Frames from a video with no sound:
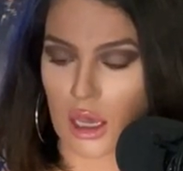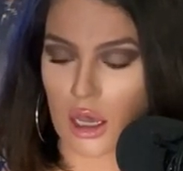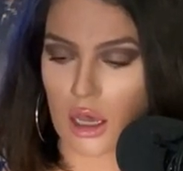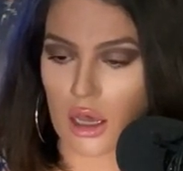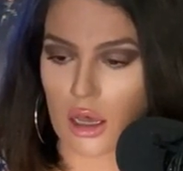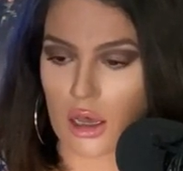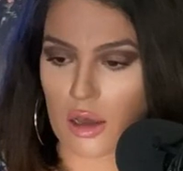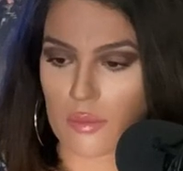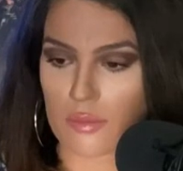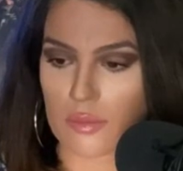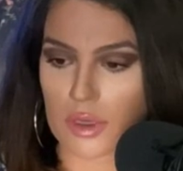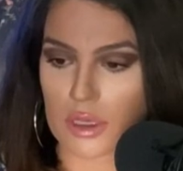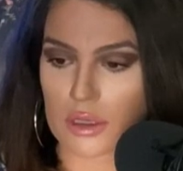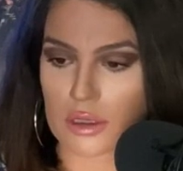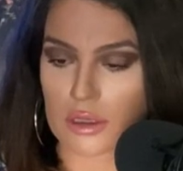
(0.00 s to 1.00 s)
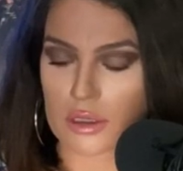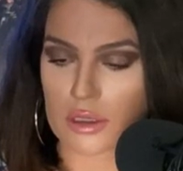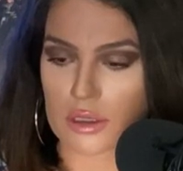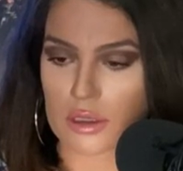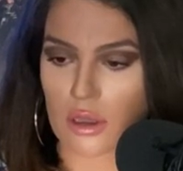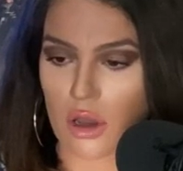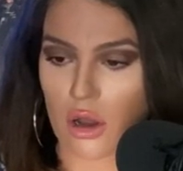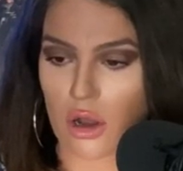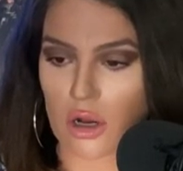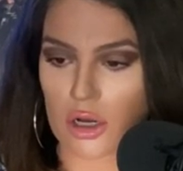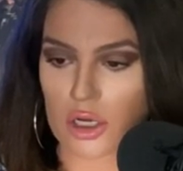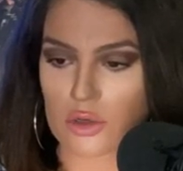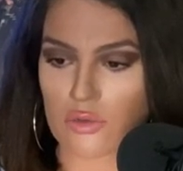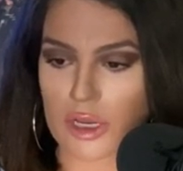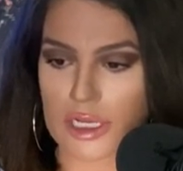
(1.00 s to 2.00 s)
Hard
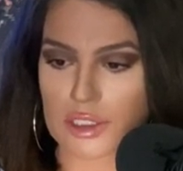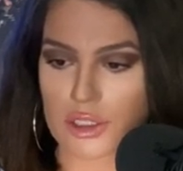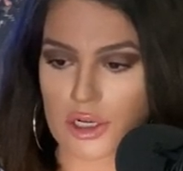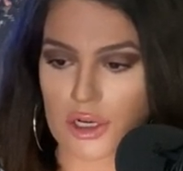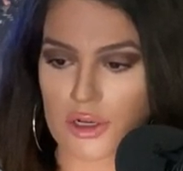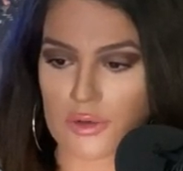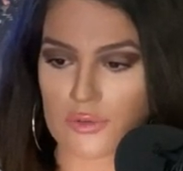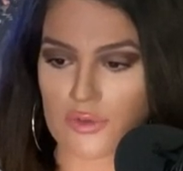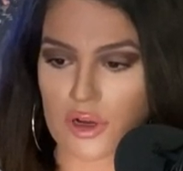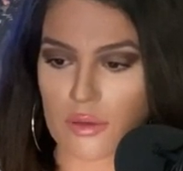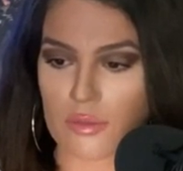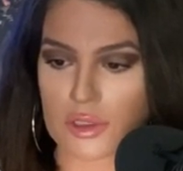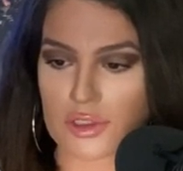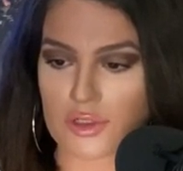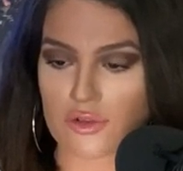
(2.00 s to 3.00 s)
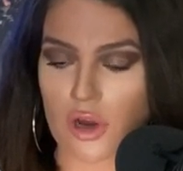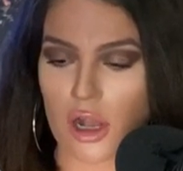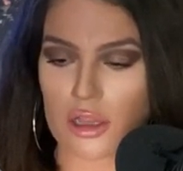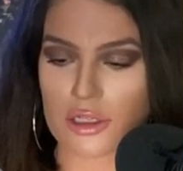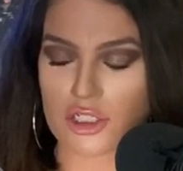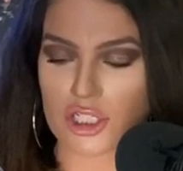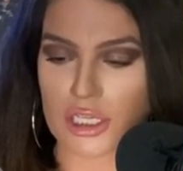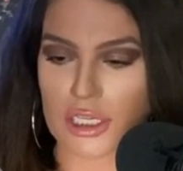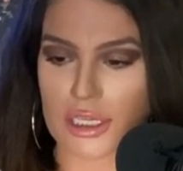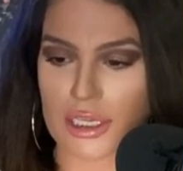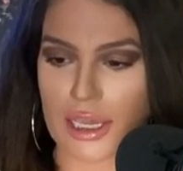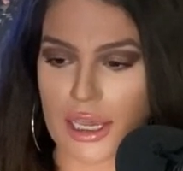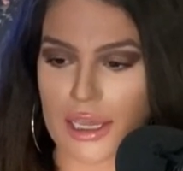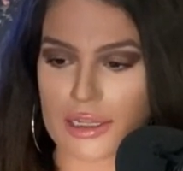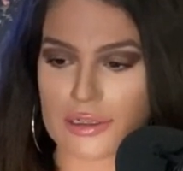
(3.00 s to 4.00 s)
right turn from
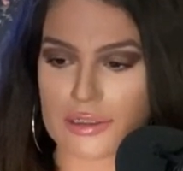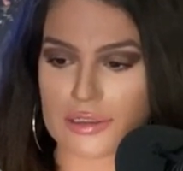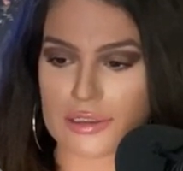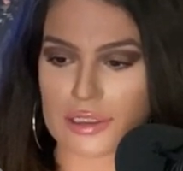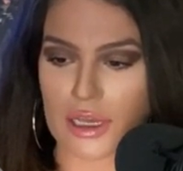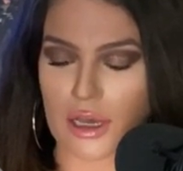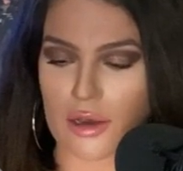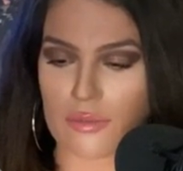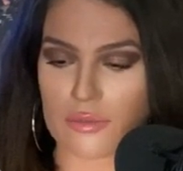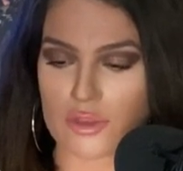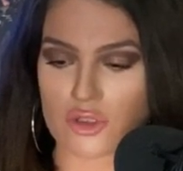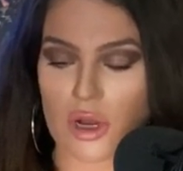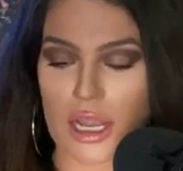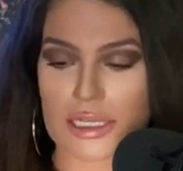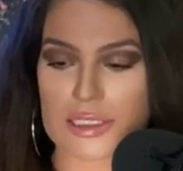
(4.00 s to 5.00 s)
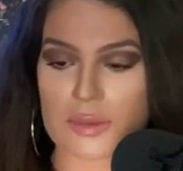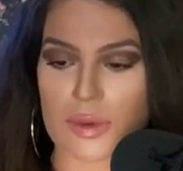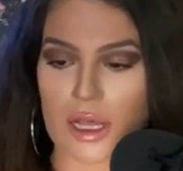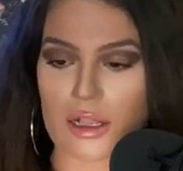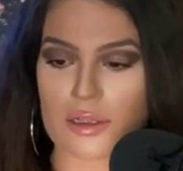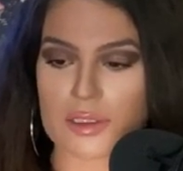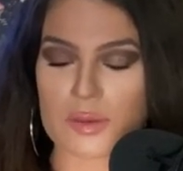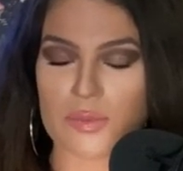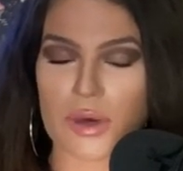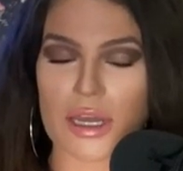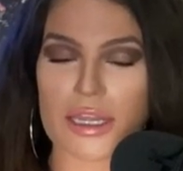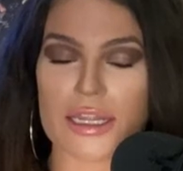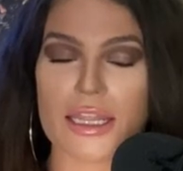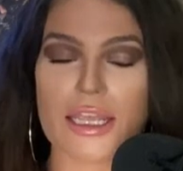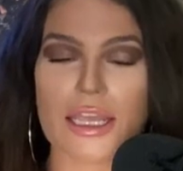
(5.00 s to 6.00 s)
astrology and dry spells.
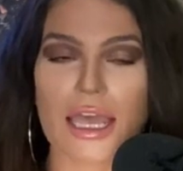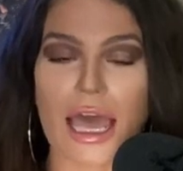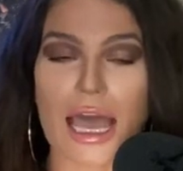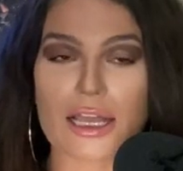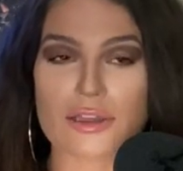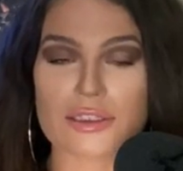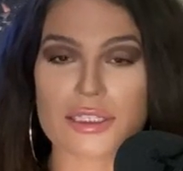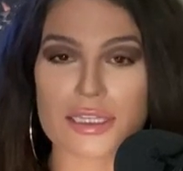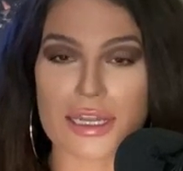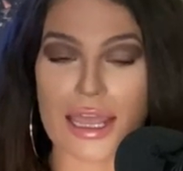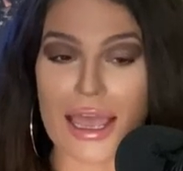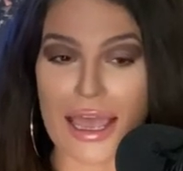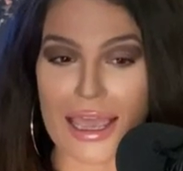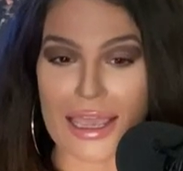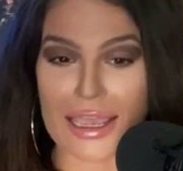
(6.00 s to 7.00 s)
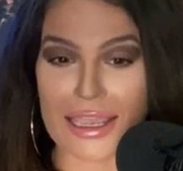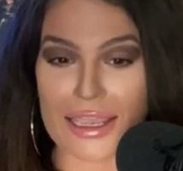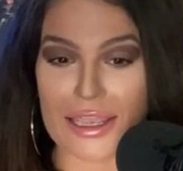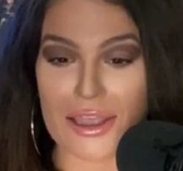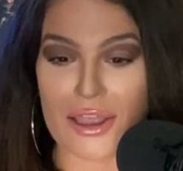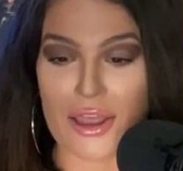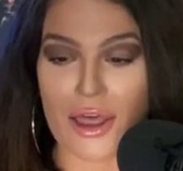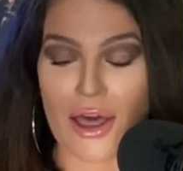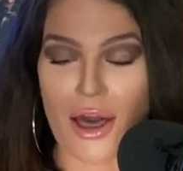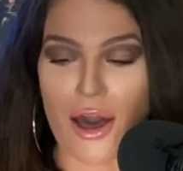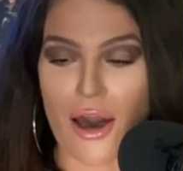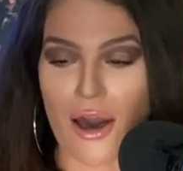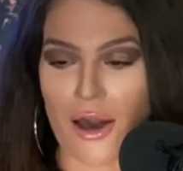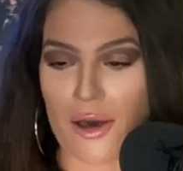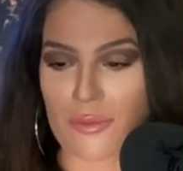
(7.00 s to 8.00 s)
But at today,
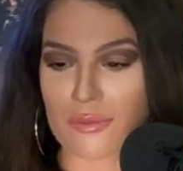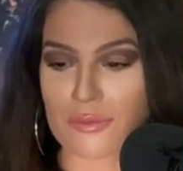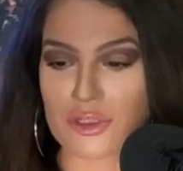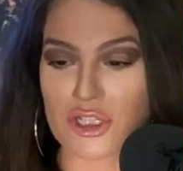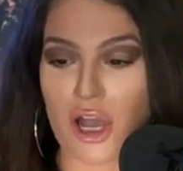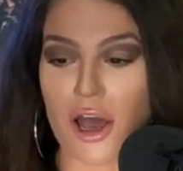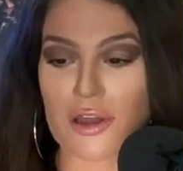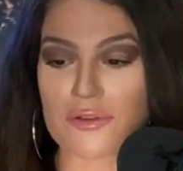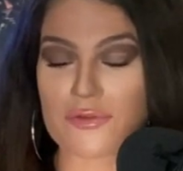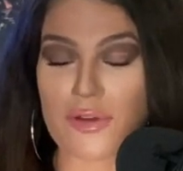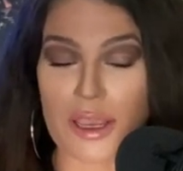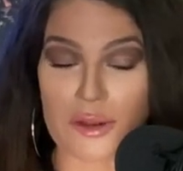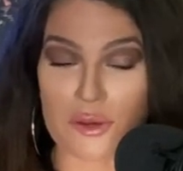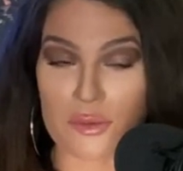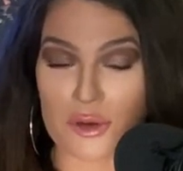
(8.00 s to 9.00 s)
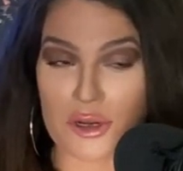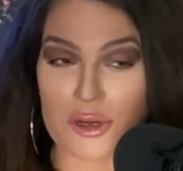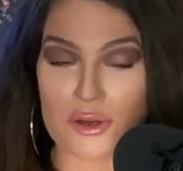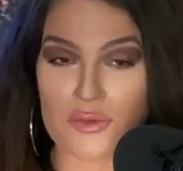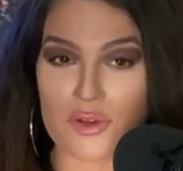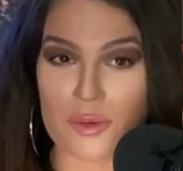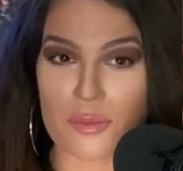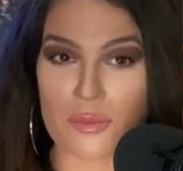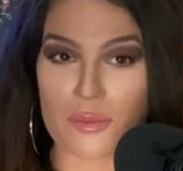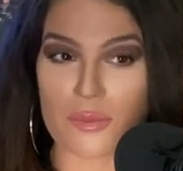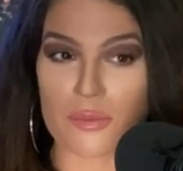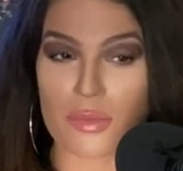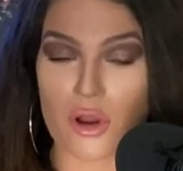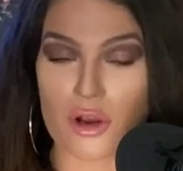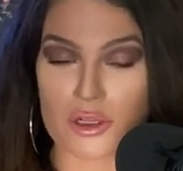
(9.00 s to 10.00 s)
John Feitelberg from
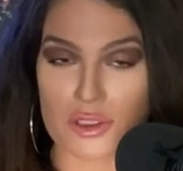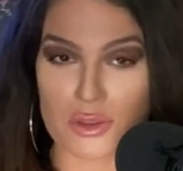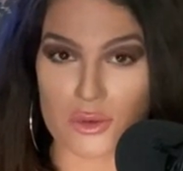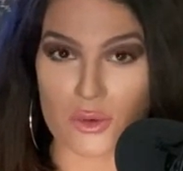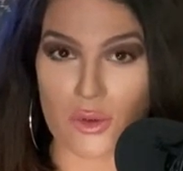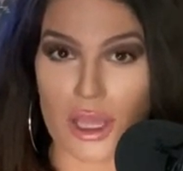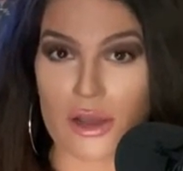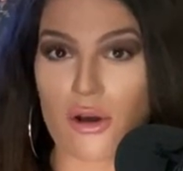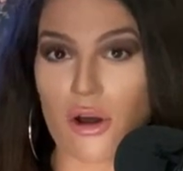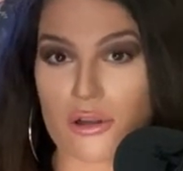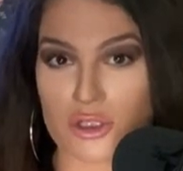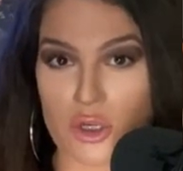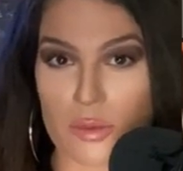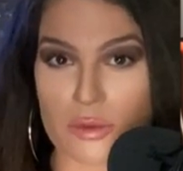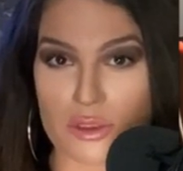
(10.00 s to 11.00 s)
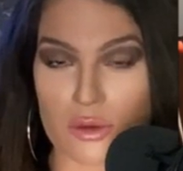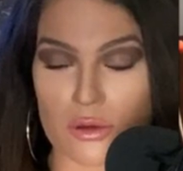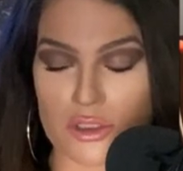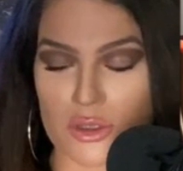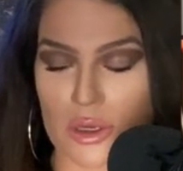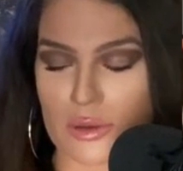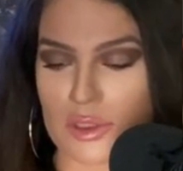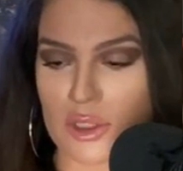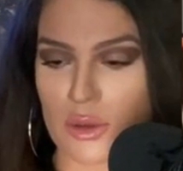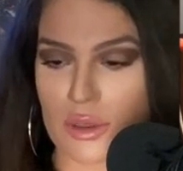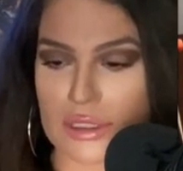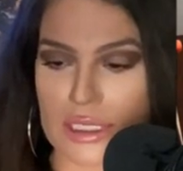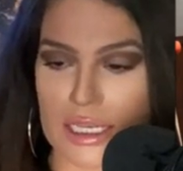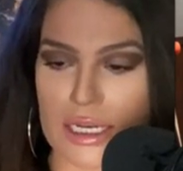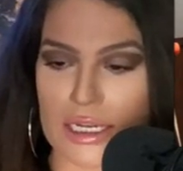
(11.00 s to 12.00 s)
Barstool, I called you up and told you I was so
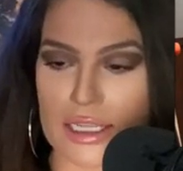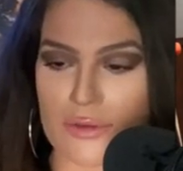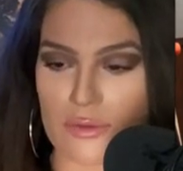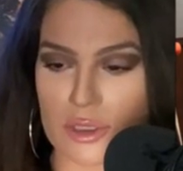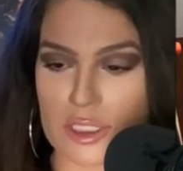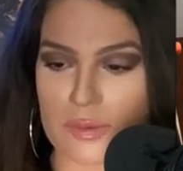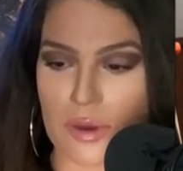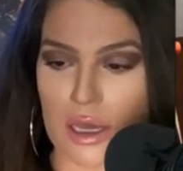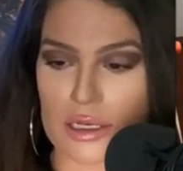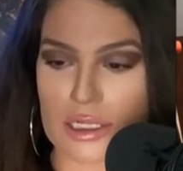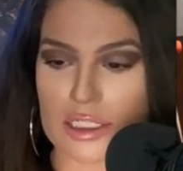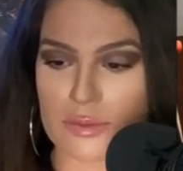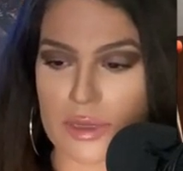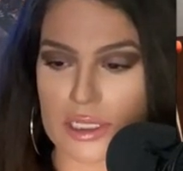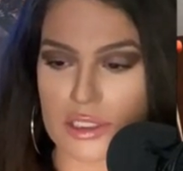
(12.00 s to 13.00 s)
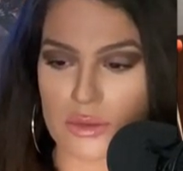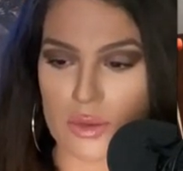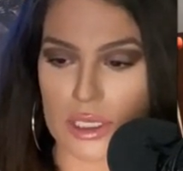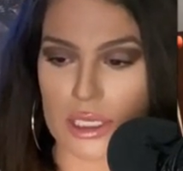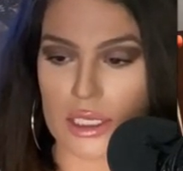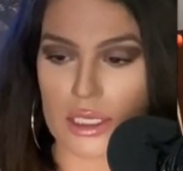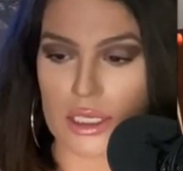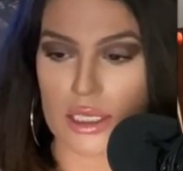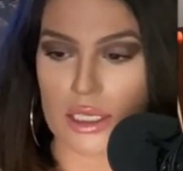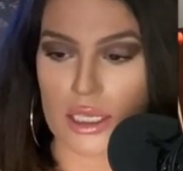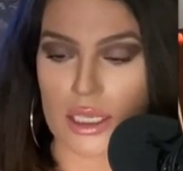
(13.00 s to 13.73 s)
excited. He responded to my tweet.